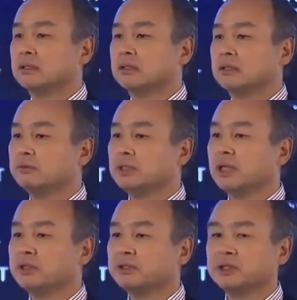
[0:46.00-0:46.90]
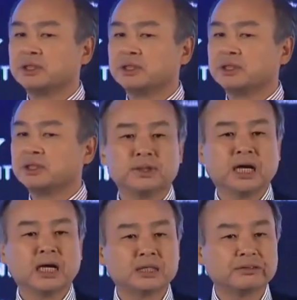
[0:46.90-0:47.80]
in relationship with
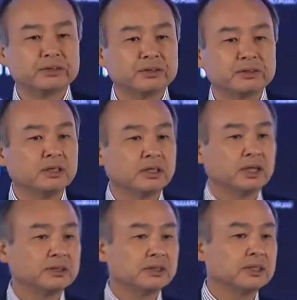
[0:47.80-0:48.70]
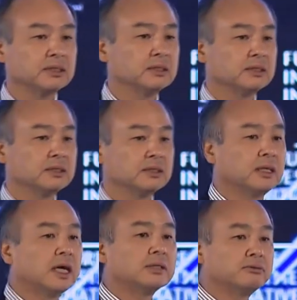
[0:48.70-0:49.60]
artificial intelligence
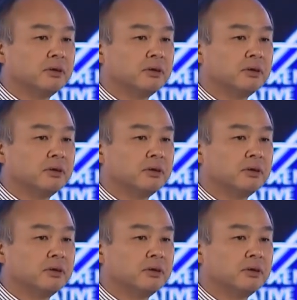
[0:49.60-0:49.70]
and